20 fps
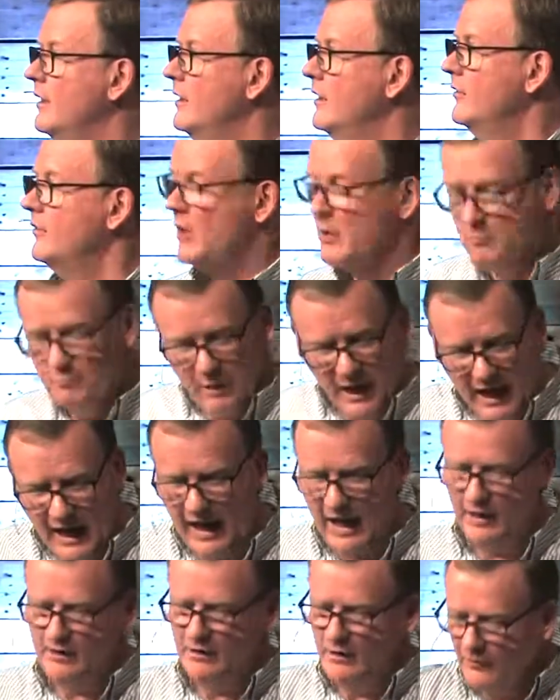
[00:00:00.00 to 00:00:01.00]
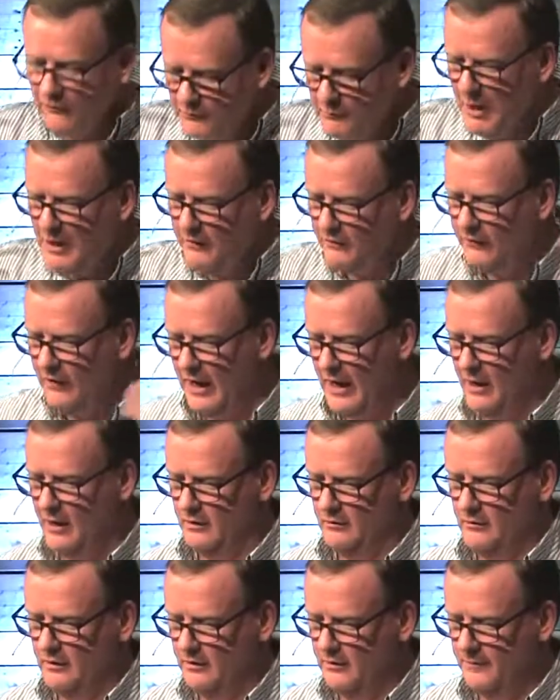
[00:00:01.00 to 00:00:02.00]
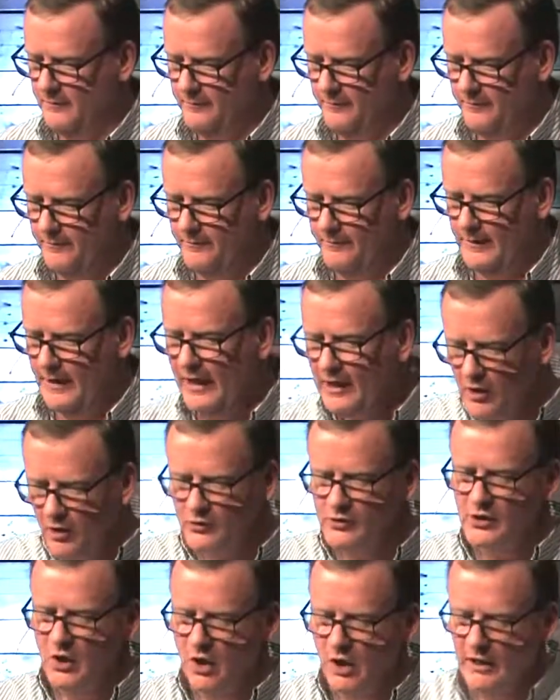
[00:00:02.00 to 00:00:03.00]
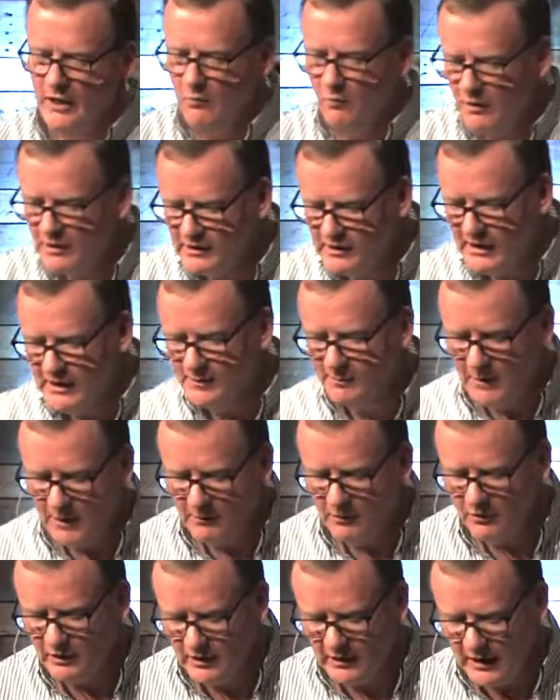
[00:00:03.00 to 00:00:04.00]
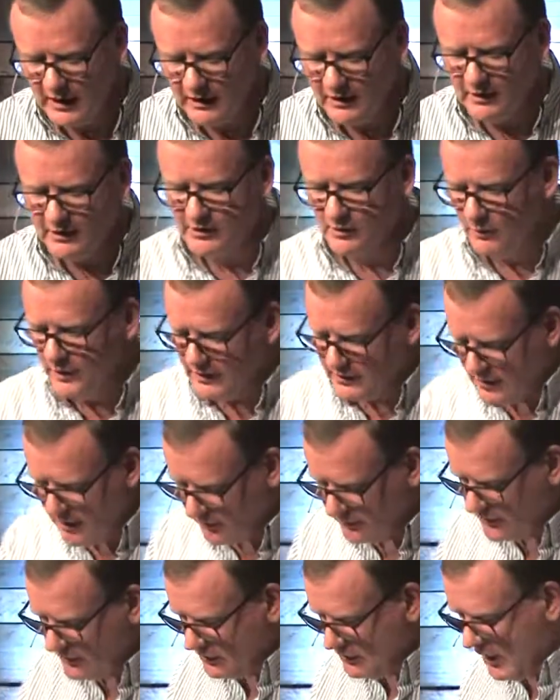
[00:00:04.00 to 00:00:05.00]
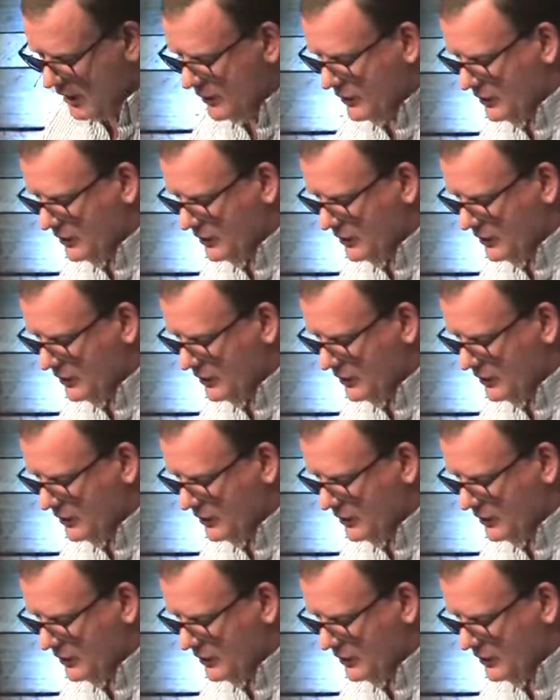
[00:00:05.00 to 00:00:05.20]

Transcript: They're back, they've been found. He goes on, he wants these people to get it, so he tells another